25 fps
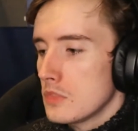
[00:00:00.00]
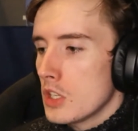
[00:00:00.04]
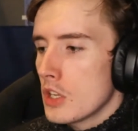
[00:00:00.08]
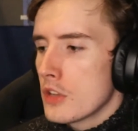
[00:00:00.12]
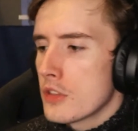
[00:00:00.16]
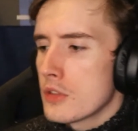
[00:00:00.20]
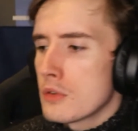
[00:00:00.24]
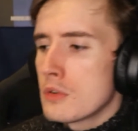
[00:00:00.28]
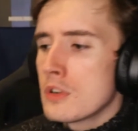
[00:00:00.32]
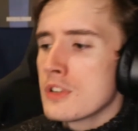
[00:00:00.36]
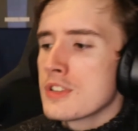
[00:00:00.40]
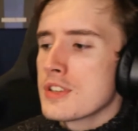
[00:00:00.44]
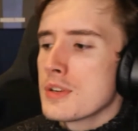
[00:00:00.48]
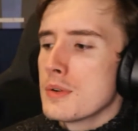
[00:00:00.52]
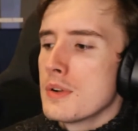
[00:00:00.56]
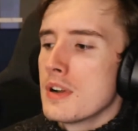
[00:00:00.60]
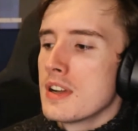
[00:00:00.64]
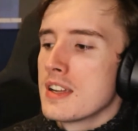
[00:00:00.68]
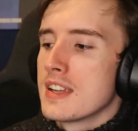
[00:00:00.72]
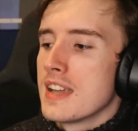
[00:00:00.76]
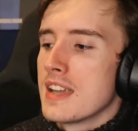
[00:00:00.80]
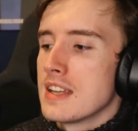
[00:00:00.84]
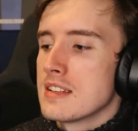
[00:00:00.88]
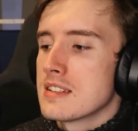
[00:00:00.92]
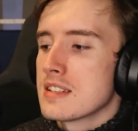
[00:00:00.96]
They're also
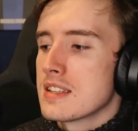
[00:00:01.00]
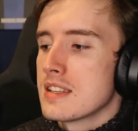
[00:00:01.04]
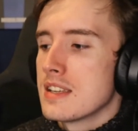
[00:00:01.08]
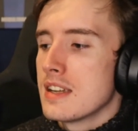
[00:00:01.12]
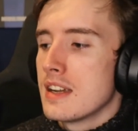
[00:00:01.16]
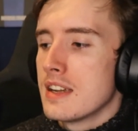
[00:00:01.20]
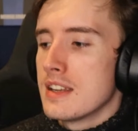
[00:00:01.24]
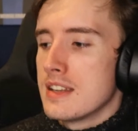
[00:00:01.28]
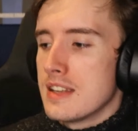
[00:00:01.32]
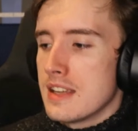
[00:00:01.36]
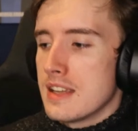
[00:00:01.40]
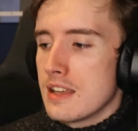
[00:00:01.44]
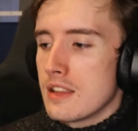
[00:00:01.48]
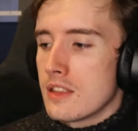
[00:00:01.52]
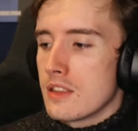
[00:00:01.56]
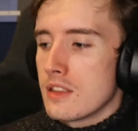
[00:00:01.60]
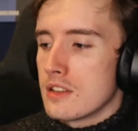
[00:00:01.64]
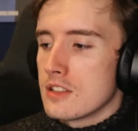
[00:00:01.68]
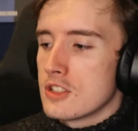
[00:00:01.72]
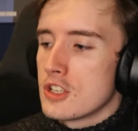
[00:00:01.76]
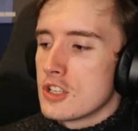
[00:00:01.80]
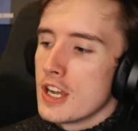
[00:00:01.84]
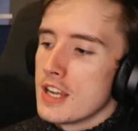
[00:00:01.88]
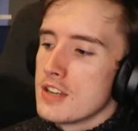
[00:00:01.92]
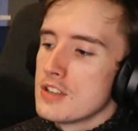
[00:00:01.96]
against the idea
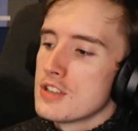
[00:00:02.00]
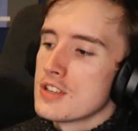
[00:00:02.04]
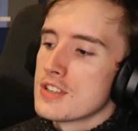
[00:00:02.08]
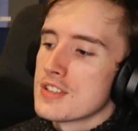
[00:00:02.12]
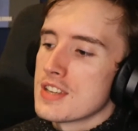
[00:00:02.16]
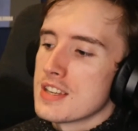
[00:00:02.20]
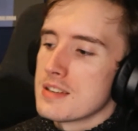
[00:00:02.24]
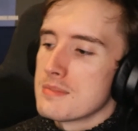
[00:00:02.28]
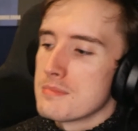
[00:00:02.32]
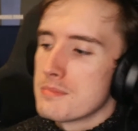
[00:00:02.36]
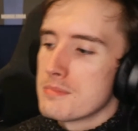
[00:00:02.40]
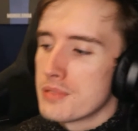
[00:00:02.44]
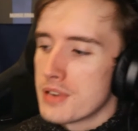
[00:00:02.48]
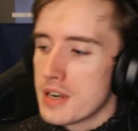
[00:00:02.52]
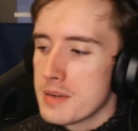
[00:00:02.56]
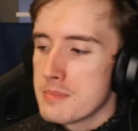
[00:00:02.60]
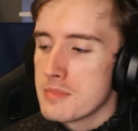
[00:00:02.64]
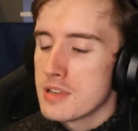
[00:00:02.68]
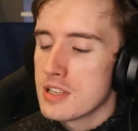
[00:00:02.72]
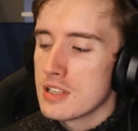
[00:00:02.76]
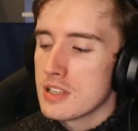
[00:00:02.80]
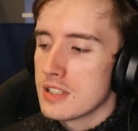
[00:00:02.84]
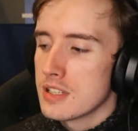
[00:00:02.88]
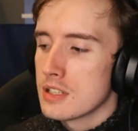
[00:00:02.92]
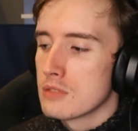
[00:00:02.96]
that changes in
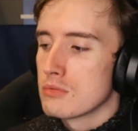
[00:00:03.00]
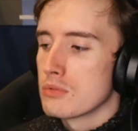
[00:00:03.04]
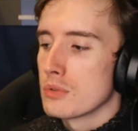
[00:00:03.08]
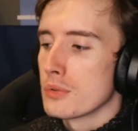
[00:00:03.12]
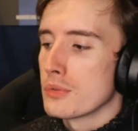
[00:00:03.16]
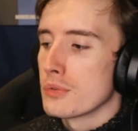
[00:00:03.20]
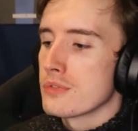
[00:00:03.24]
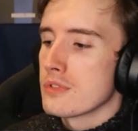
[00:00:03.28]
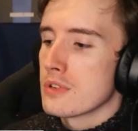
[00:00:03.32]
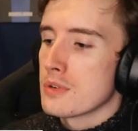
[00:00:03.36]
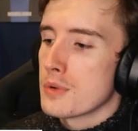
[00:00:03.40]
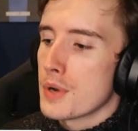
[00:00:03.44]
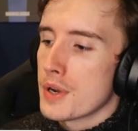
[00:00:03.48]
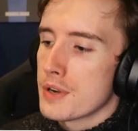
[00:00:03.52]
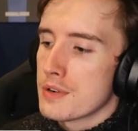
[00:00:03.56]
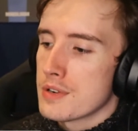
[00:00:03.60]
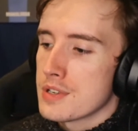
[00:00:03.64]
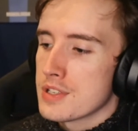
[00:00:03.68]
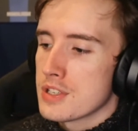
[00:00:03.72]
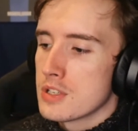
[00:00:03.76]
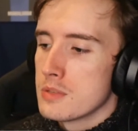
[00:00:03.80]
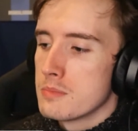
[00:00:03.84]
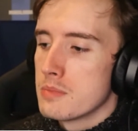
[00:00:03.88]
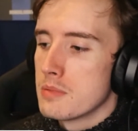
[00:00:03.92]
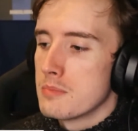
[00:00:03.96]
Premier League rules require a
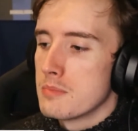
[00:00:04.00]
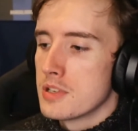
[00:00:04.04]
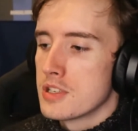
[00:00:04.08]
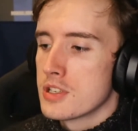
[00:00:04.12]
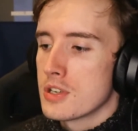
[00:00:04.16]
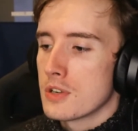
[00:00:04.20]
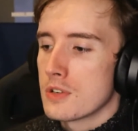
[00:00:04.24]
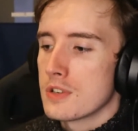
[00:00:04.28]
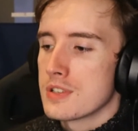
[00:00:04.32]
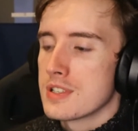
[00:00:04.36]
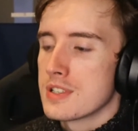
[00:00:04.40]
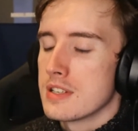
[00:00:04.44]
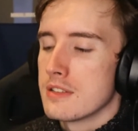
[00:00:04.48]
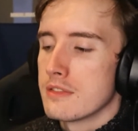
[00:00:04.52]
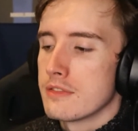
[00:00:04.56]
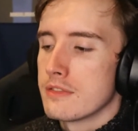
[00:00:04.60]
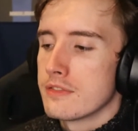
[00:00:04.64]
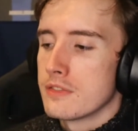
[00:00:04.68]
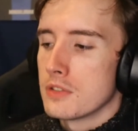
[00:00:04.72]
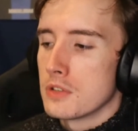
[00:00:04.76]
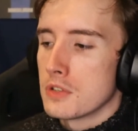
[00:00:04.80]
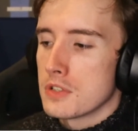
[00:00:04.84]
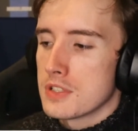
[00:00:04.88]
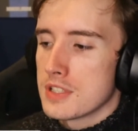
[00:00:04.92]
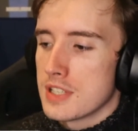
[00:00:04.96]
supermajority of
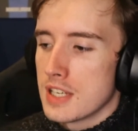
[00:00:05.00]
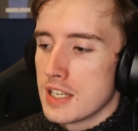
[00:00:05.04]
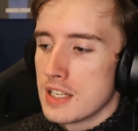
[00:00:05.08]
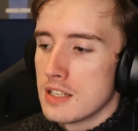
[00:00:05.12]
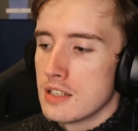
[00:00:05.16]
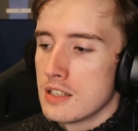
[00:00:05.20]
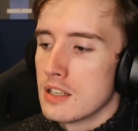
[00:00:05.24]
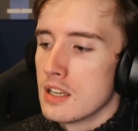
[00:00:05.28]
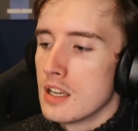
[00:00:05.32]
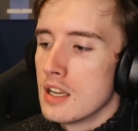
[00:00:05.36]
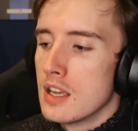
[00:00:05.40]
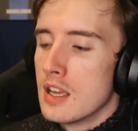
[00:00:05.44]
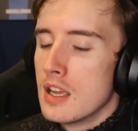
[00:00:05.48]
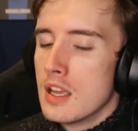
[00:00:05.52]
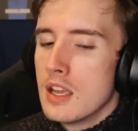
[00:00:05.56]
14.